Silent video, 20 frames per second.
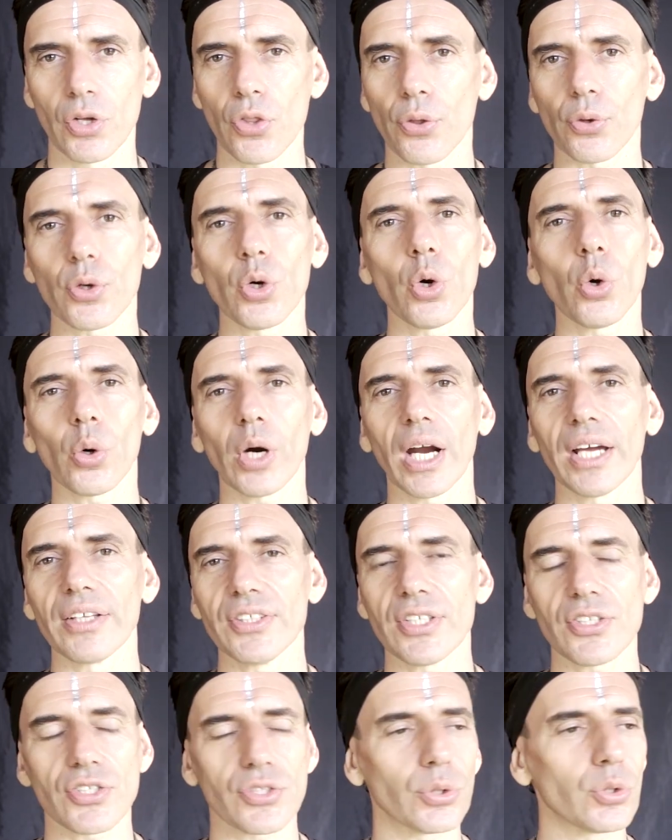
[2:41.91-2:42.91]
the core
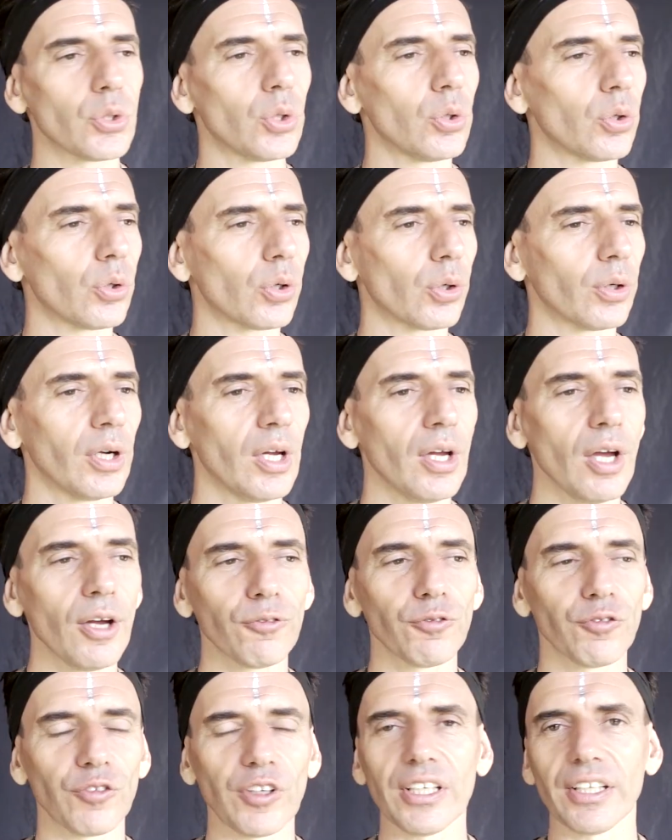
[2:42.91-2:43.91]
ideas, the core
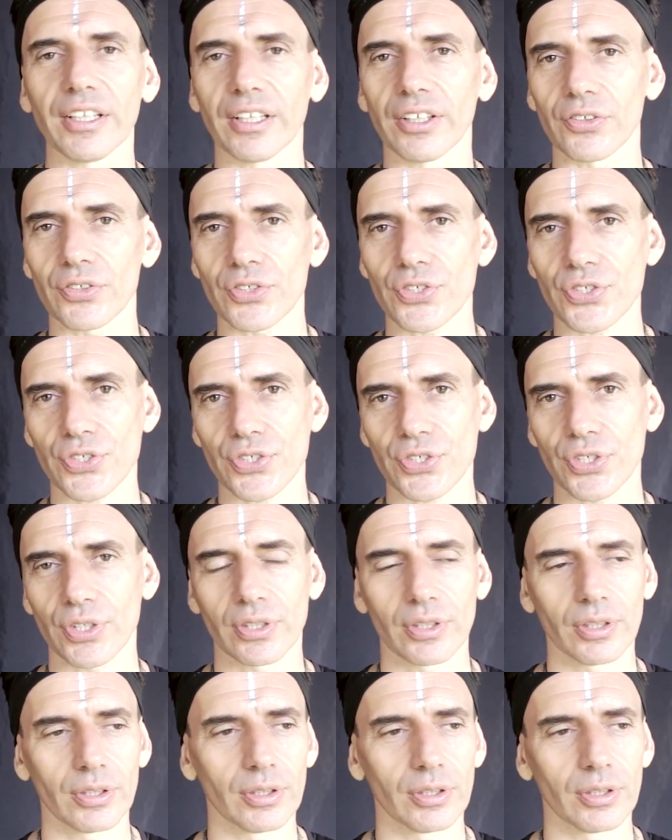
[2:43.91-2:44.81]
feelings,